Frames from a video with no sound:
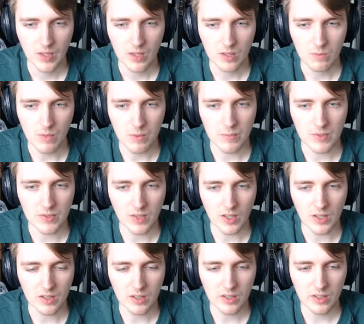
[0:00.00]
Maybe
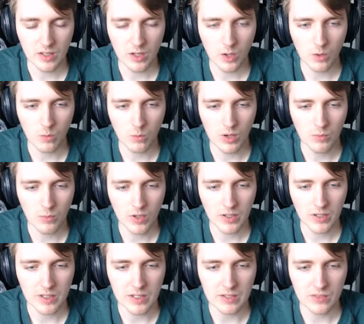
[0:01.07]
cycling and getting a
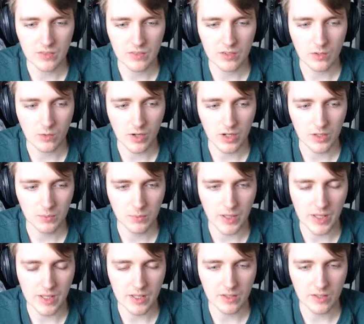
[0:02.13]
1-1 is the correct play
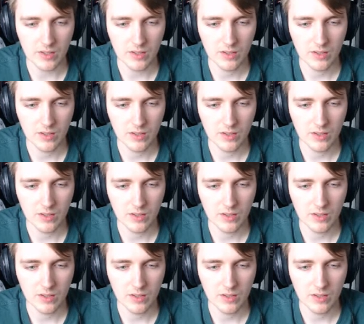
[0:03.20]
here.